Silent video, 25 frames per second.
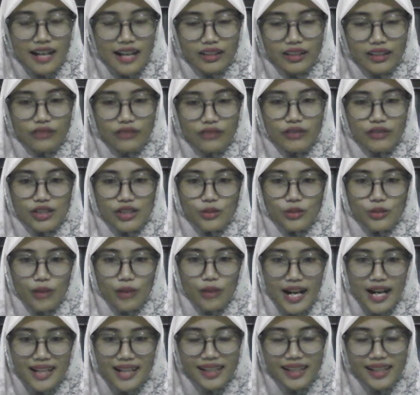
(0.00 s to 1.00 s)
The first
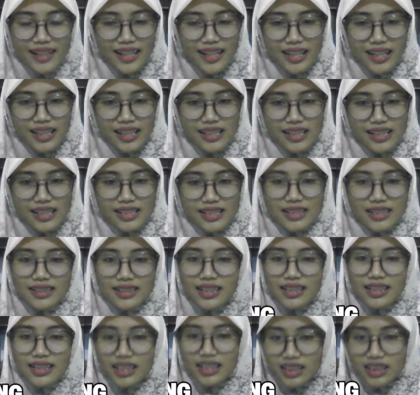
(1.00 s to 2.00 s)
one is
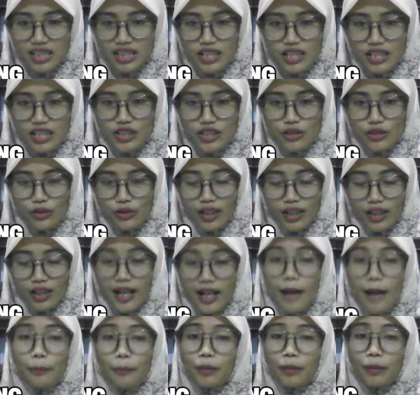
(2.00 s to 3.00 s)
teachers should
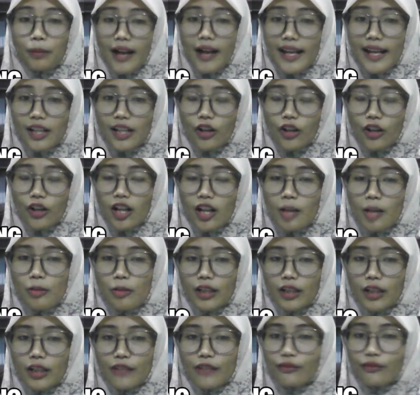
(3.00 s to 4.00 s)
apply
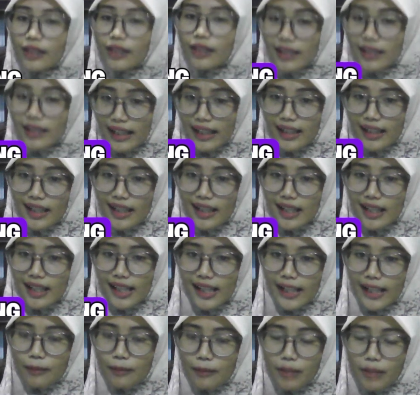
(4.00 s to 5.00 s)
collaborative learning
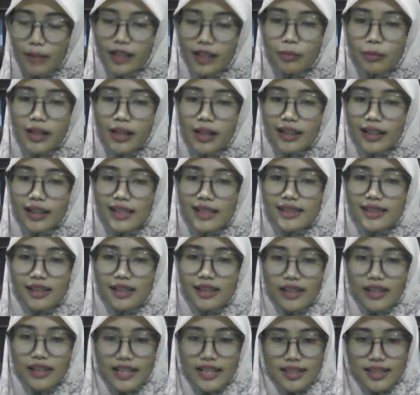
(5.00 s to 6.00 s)
in mathematics
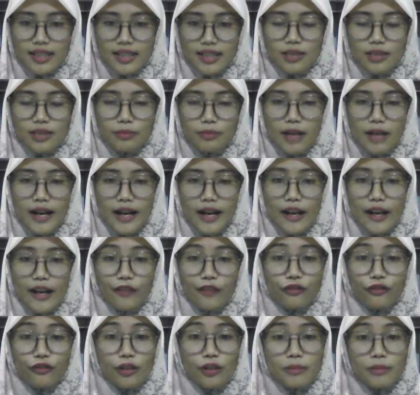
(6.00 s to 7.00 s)
classes by
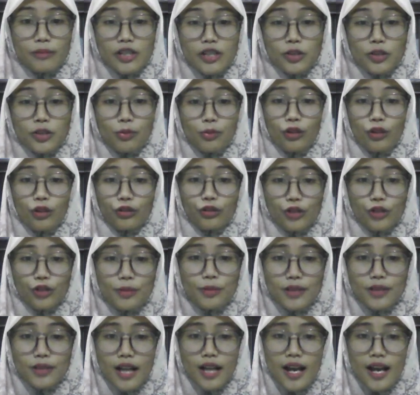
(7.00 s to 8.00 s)
forming small
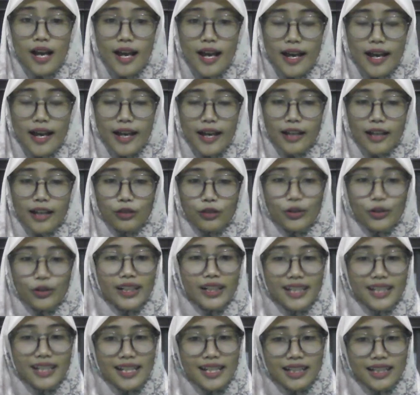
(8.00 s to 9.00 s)
groups and
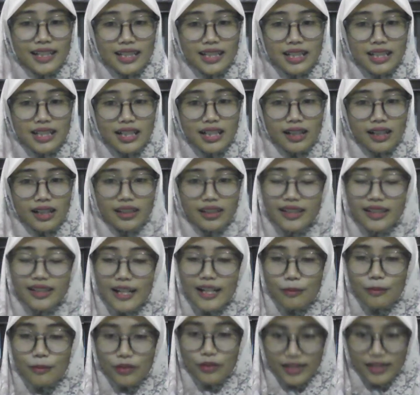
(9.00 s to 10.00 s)
guiding the
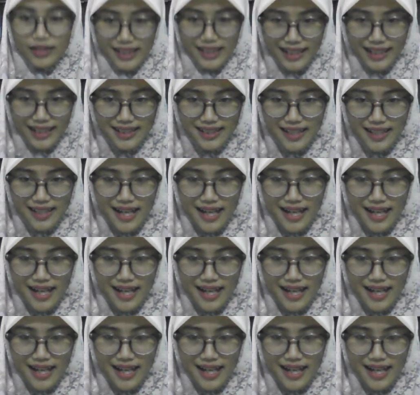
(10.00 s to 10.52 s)
learning process.